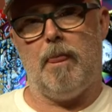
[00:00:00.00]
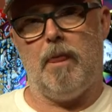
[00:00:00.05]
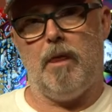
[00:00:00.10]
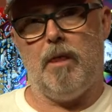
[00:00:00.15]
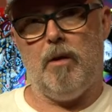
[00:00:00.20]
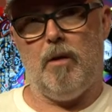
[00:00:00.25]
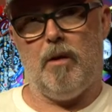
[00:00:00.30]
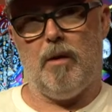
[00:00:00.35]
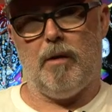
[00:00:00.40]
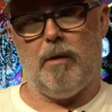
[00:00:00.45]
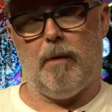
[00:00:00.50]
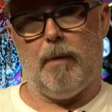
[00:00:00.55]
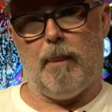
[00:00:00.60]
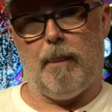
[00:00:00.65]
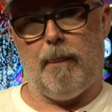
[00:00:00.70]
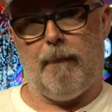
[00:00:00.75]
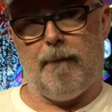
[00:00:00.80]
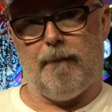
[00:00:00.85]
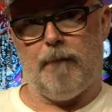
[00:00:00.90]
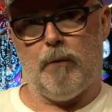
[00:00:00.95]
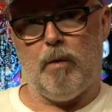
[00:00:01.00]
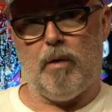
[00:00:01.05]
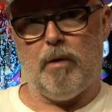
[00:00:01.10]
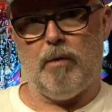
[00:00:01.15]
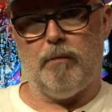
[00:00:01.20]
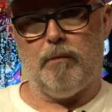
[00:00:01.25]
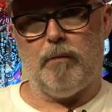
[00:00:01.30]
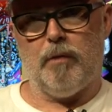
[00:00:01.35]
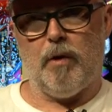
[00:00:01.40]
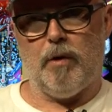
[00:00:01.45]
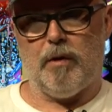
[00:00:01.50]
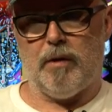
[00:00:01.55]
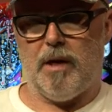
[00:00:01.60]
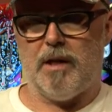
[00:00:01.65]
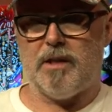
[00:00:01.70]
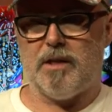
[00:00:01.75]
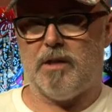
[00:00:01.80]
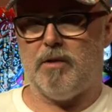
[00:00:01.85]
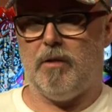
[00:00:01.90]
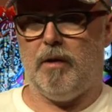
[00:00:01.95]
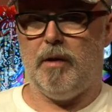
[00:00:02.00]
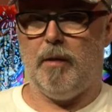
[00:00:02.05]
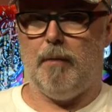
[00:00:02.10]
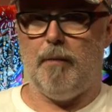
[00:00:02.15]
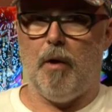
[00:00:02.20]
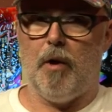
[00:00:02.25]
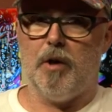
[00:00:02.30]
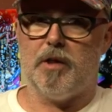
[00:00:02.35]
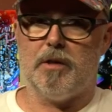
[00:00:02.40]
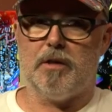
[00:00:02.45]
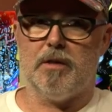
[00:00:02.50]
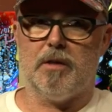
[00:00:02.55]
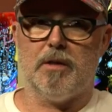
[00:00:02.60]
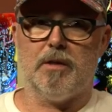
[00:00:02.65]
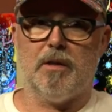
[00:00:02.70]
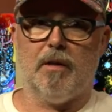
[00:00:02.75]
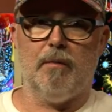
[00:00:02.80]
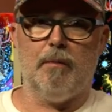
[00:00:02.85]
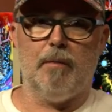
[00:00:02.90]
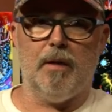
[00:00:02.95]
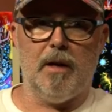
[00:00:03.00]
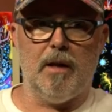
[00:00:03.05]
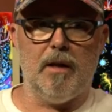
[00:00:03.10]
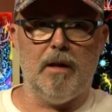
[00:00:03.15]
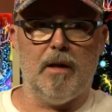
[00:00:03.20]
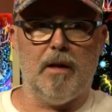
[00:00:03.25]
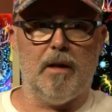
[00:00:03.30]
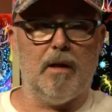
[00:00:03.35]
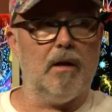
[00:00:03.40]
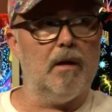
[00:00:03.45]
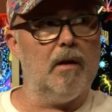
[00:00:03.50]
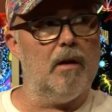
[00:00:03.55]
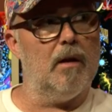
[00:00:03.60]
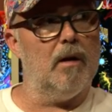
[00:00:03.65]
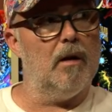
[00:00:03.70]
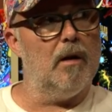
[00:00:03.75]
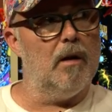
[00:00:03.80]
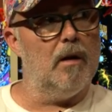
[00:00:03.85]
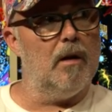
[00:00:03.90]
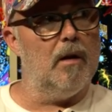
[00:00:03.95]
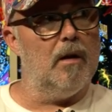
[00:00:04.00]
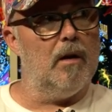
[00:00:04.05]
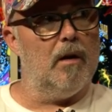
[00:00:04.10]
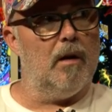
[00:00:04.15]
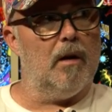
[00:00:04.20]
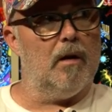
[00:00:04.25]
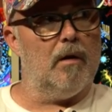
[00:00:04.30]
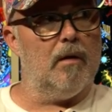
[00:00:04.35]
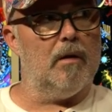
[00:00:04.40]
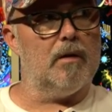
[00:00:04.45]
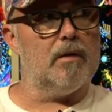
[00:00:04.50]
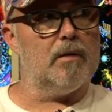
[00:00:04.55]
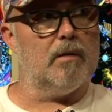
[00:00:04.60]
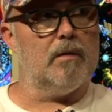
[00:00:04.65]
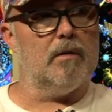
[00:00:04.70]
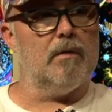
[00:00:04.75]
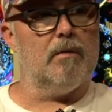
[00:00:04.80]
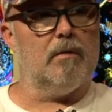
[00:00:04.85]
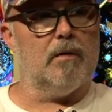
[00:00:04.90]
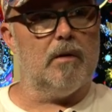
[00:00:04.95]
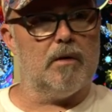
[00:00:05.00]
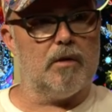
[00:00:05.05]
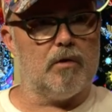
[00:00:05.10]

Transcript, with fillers: Not, well, not necessarily the most. It's just I've been there, and it's a a